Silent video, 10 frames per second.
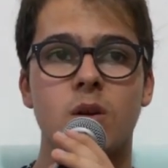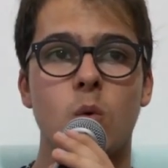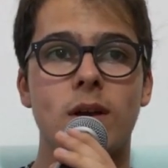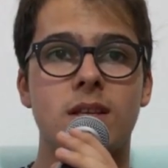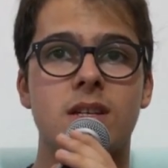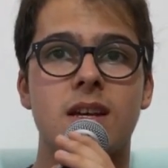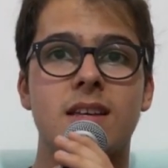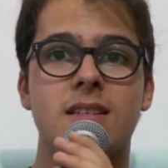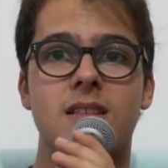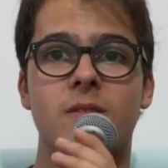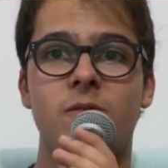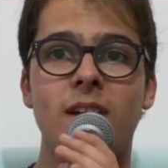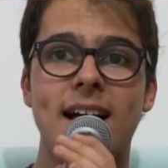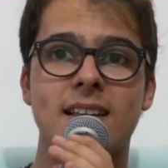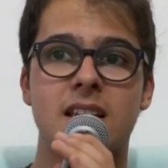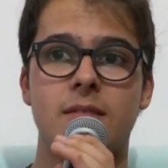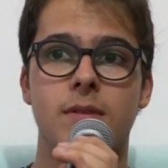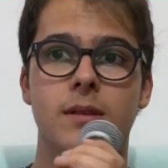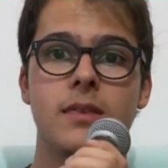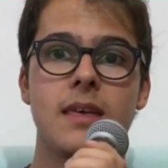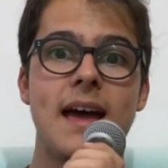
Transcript: which is the flat 7th.